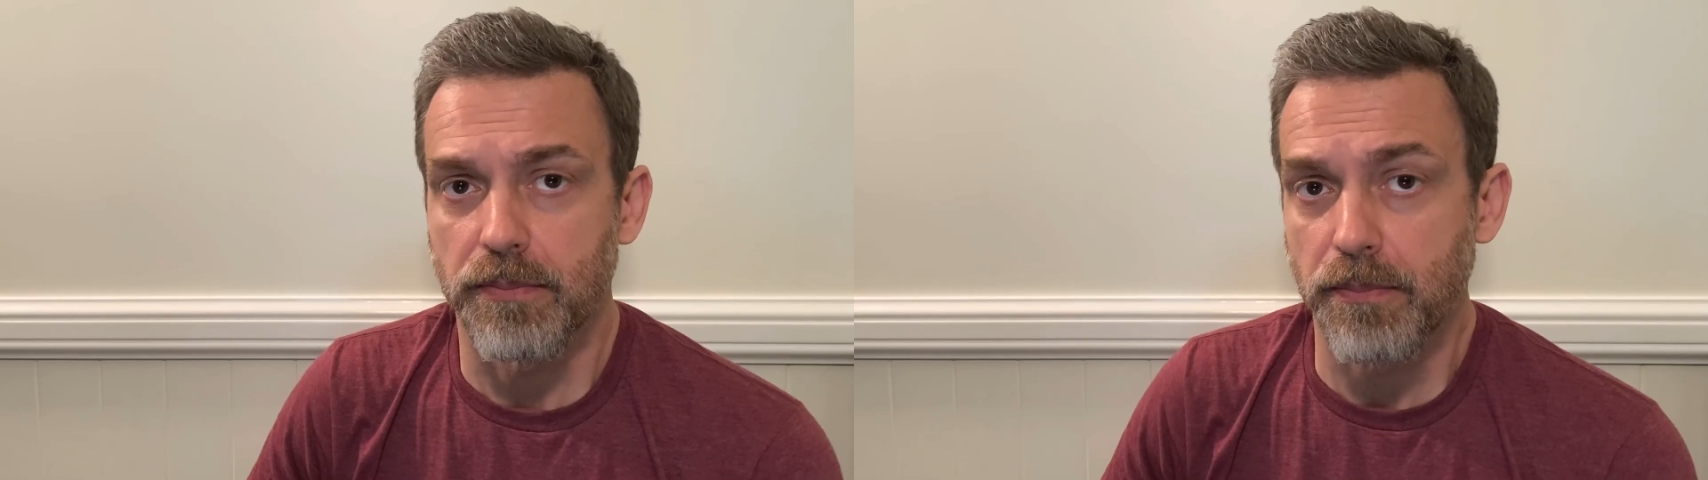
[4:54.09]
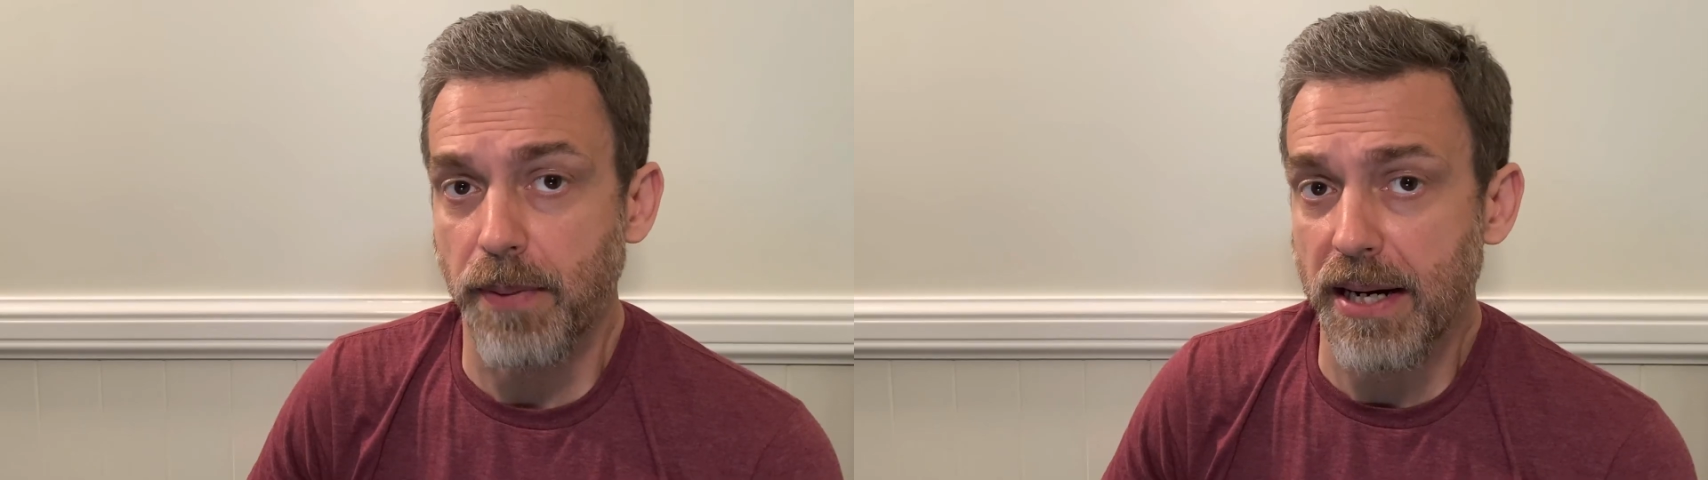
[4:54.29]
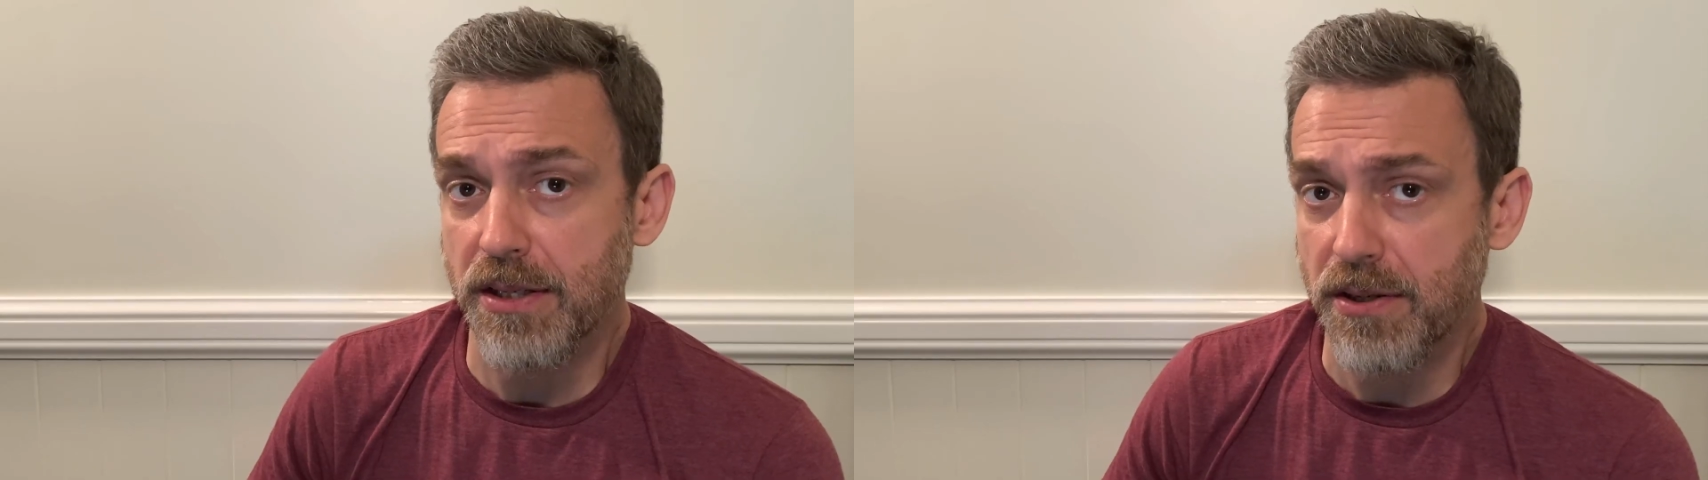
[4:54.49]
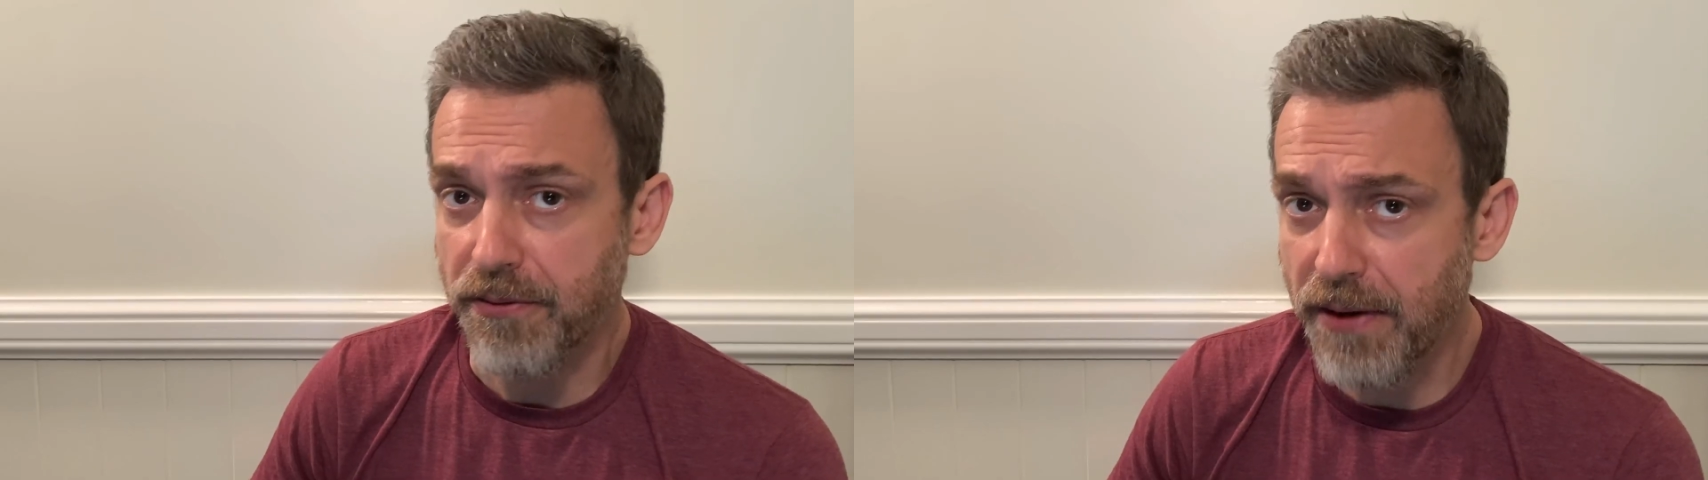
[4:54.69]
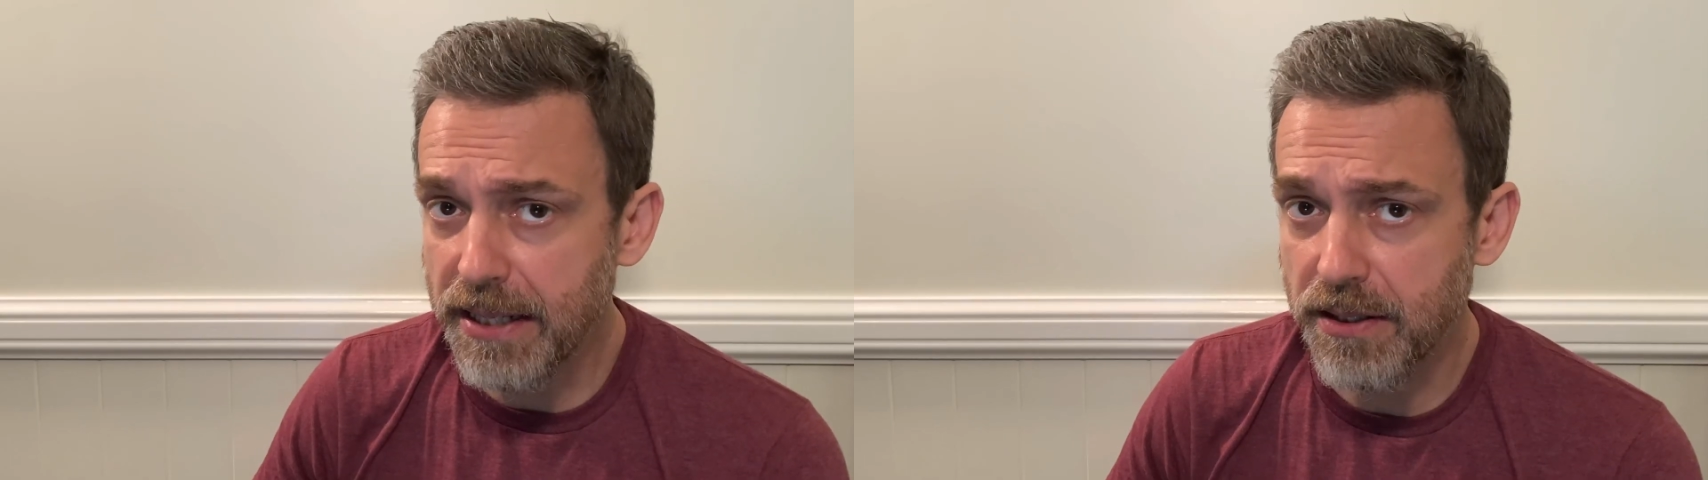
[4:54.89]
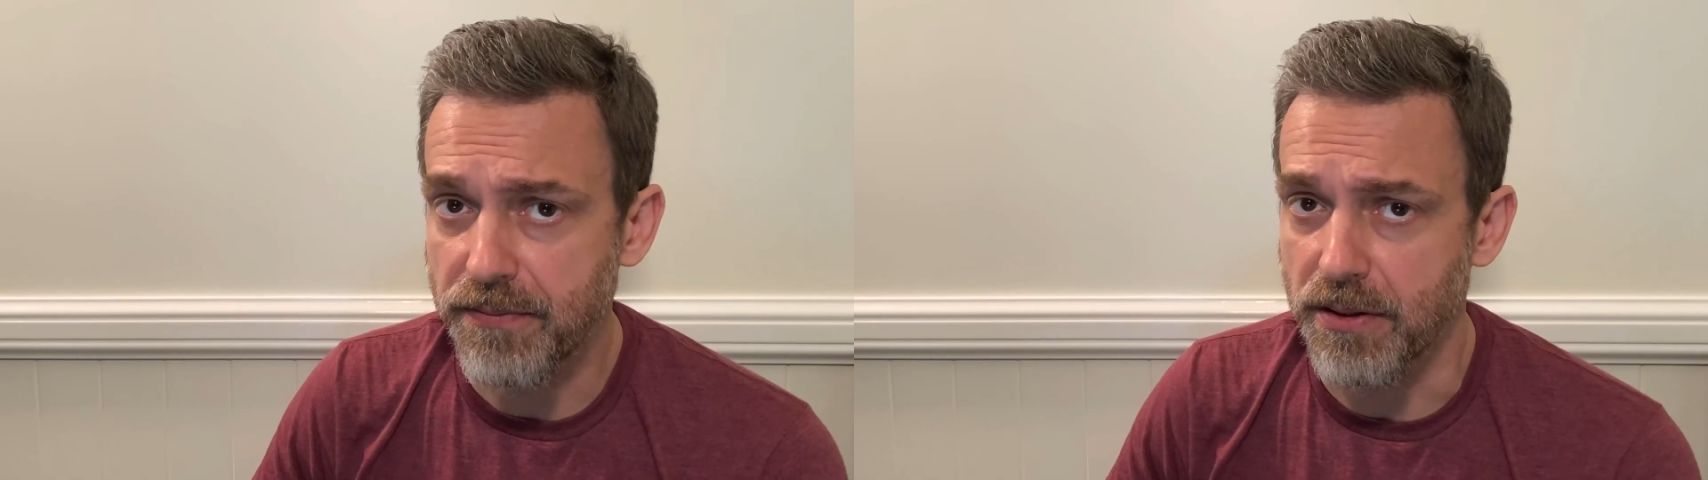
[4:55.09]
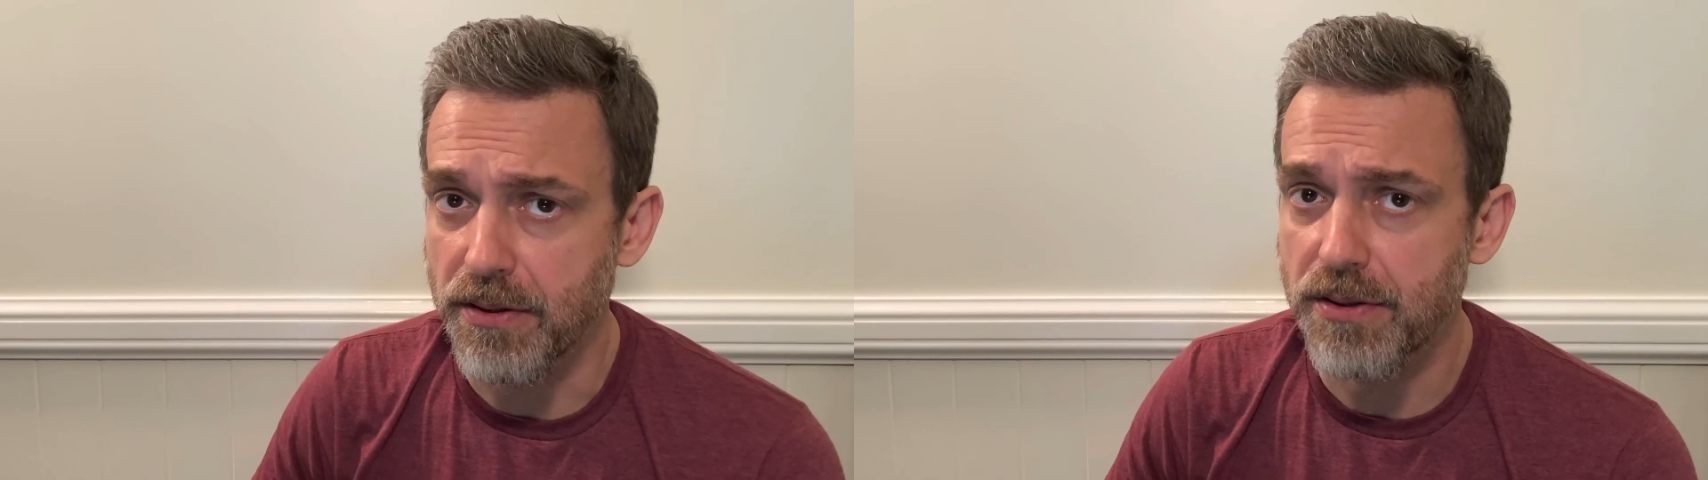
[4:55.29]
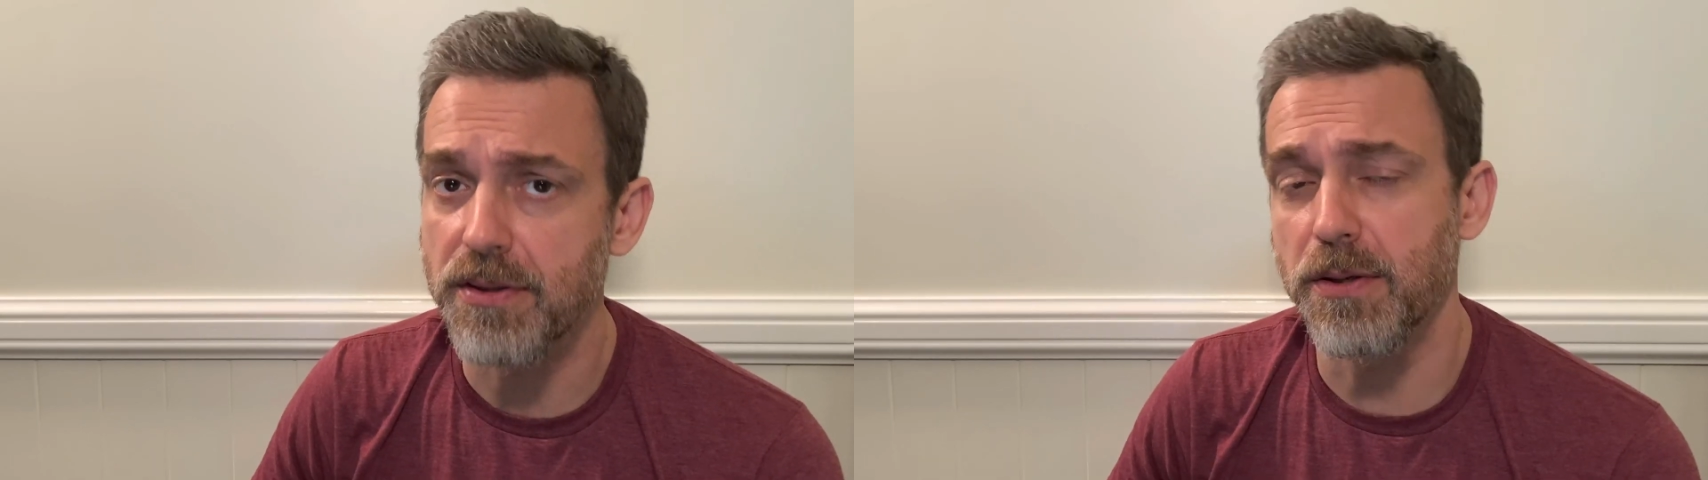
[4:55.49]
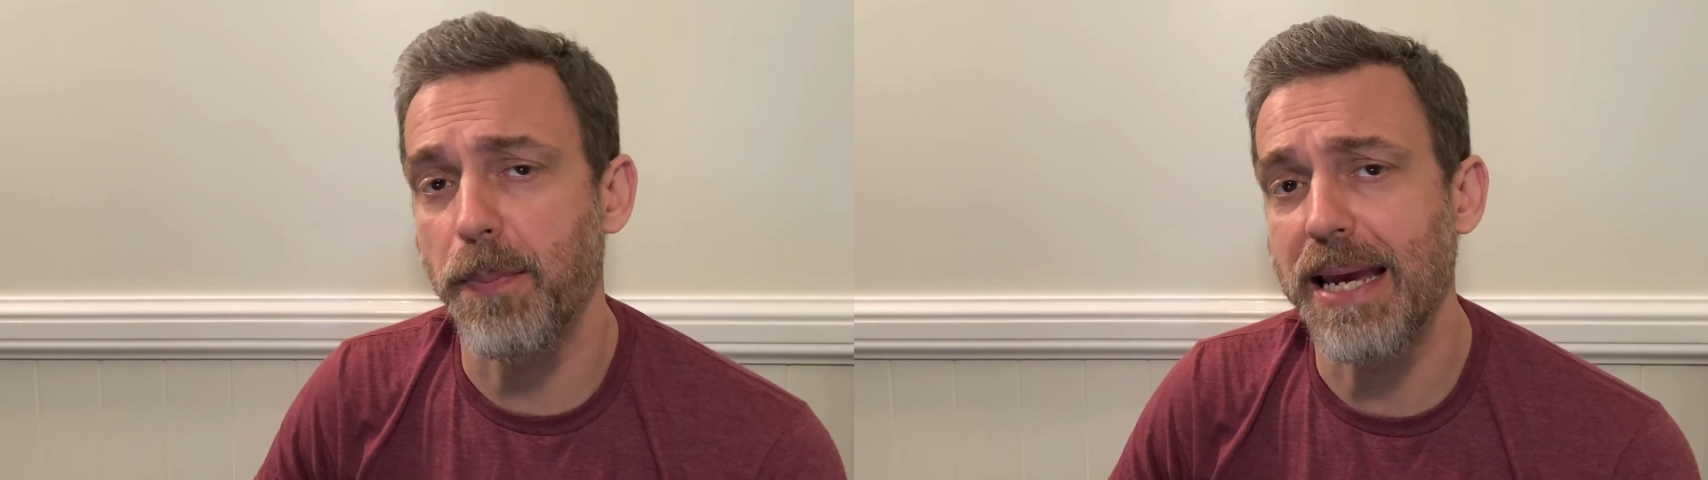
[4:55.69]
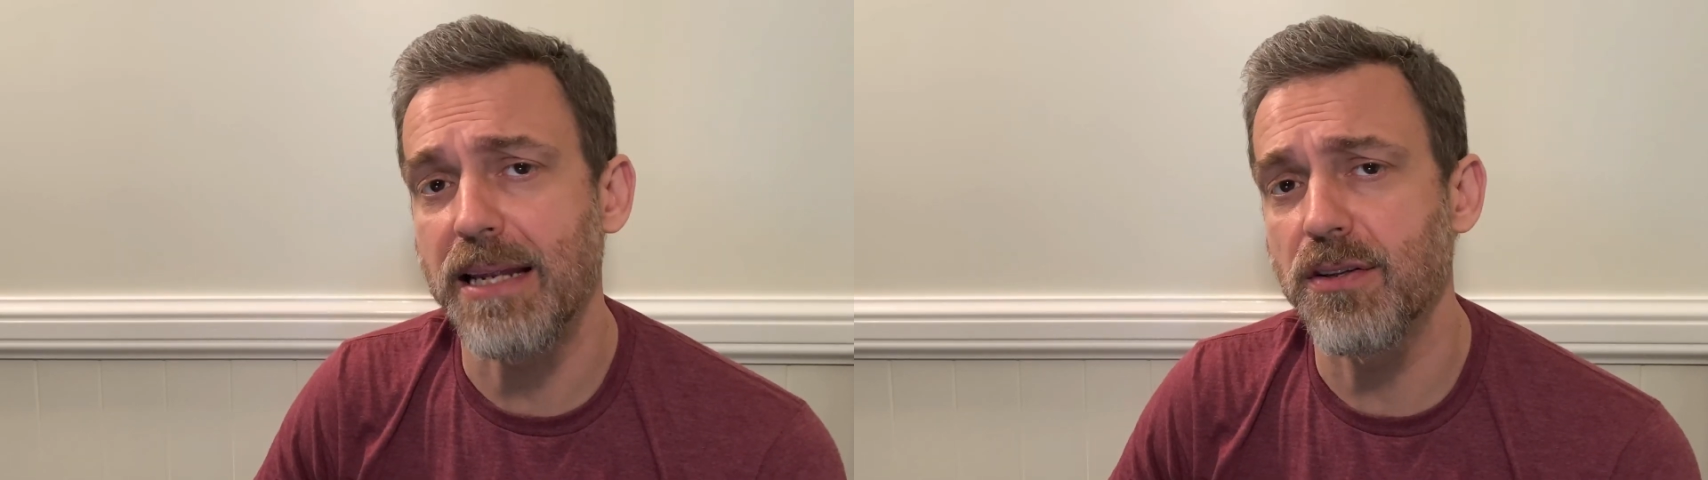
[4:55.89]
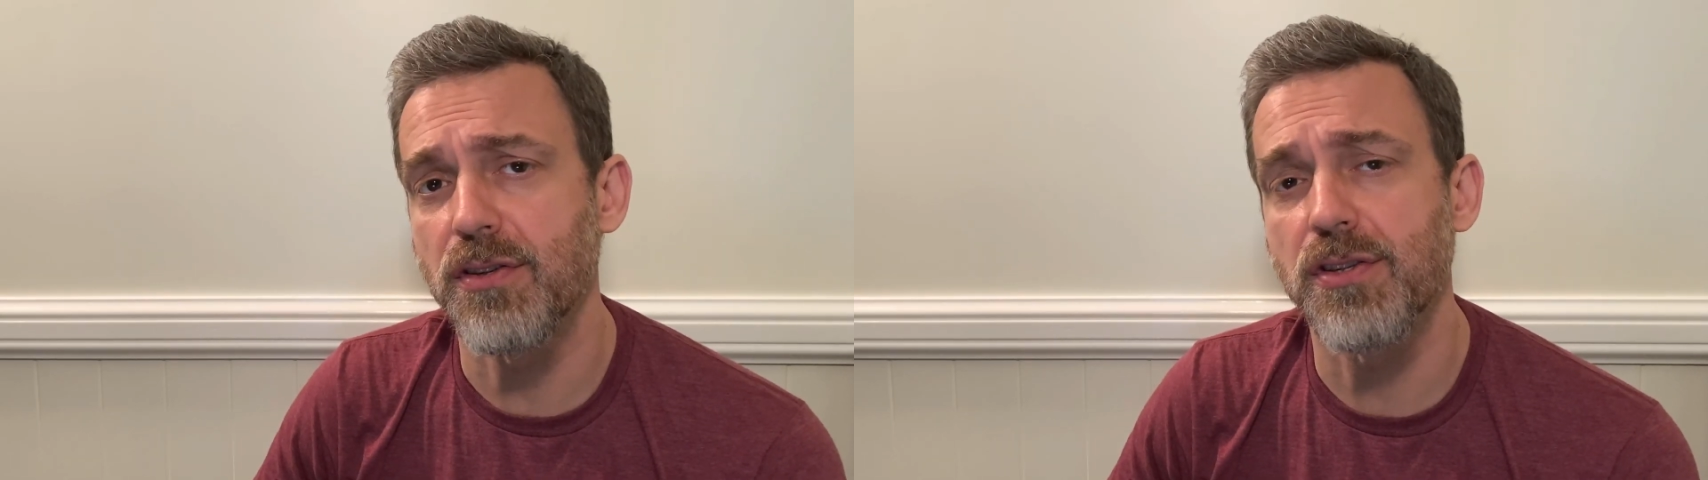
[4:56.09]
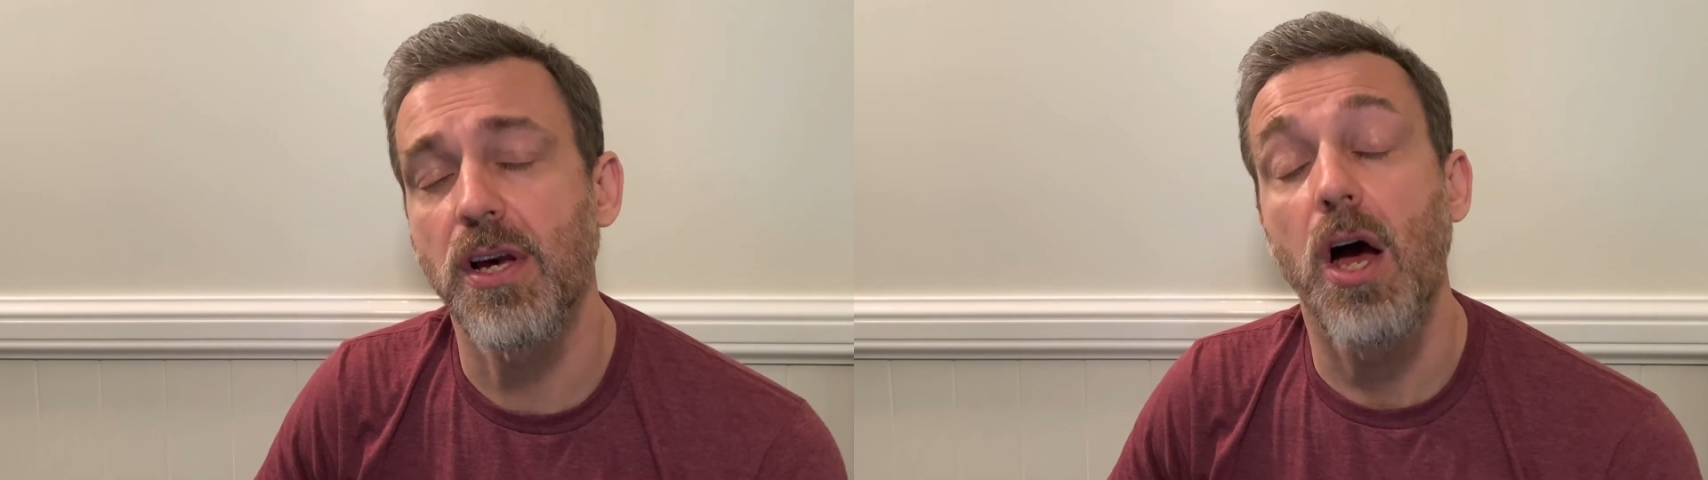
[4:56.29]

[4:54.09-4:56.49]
But its effectiveness depends